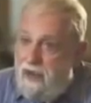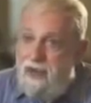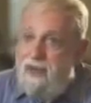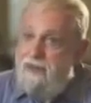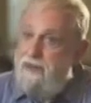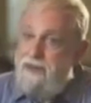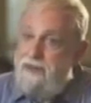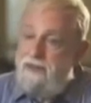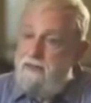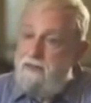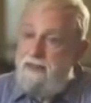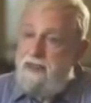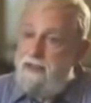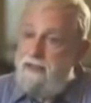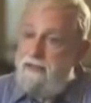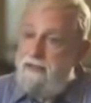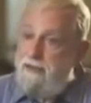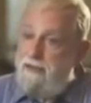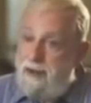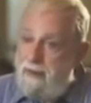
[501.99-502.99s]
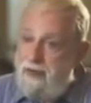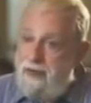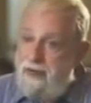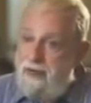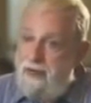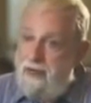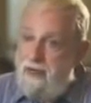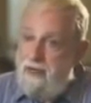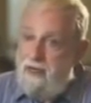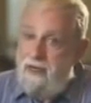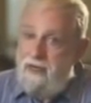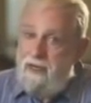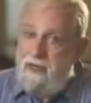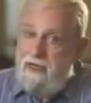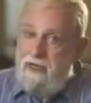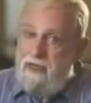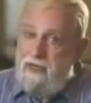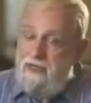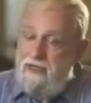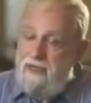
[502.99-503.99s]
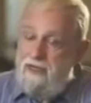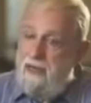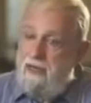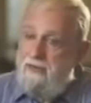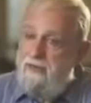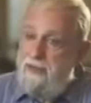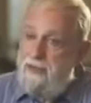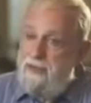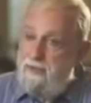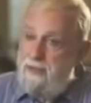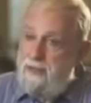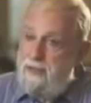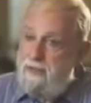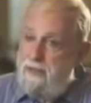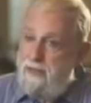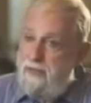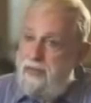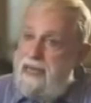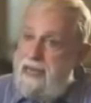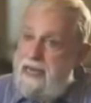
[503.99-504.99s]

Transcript: I think the best remedy is to have these people